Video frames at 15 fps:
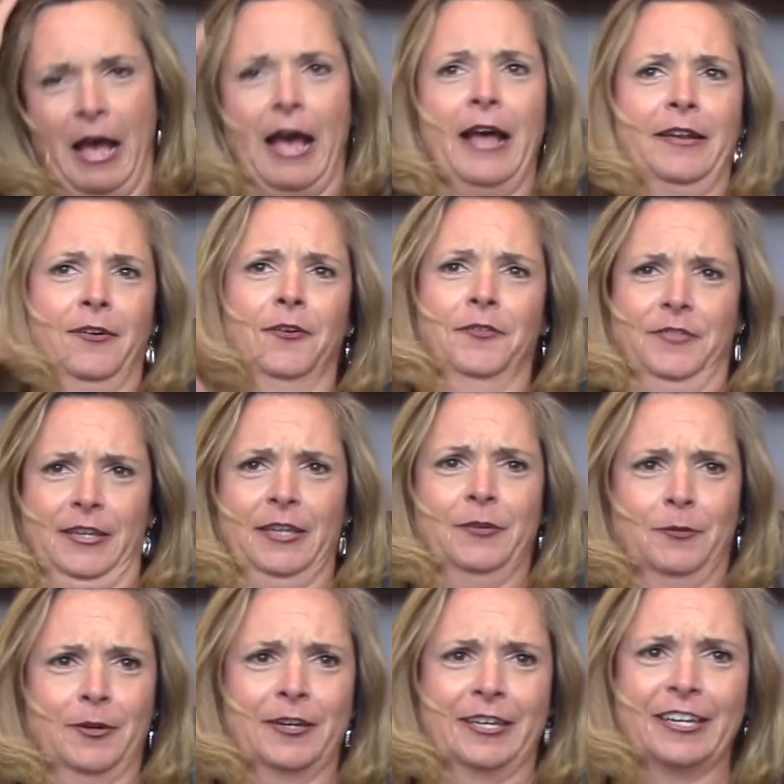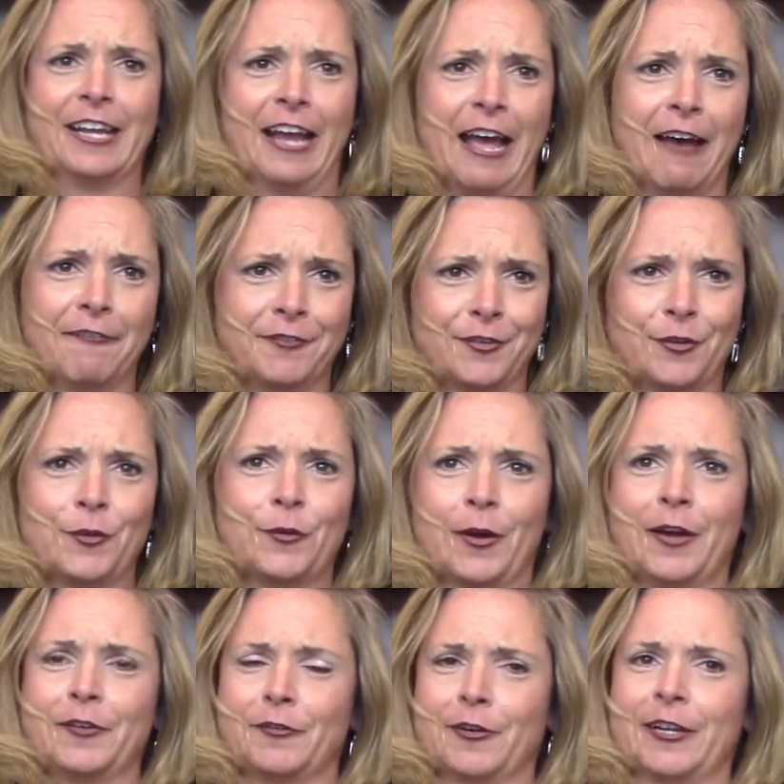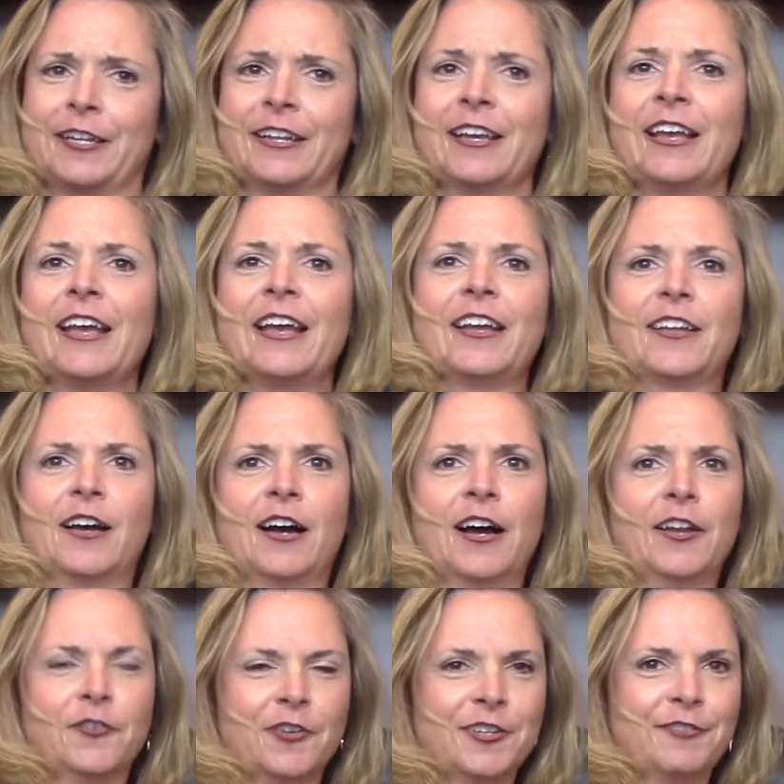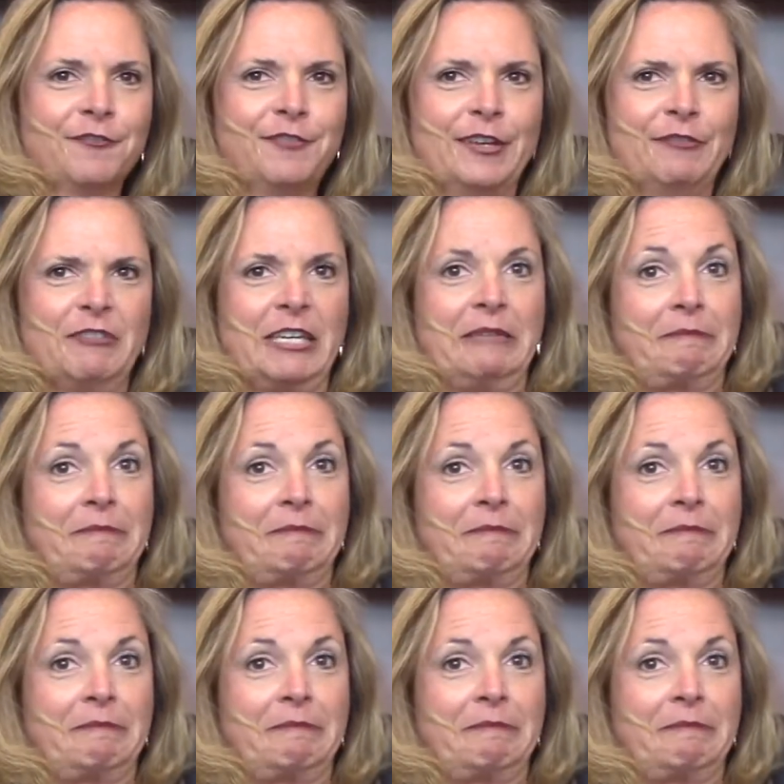I don't think we're going to have 200. 150?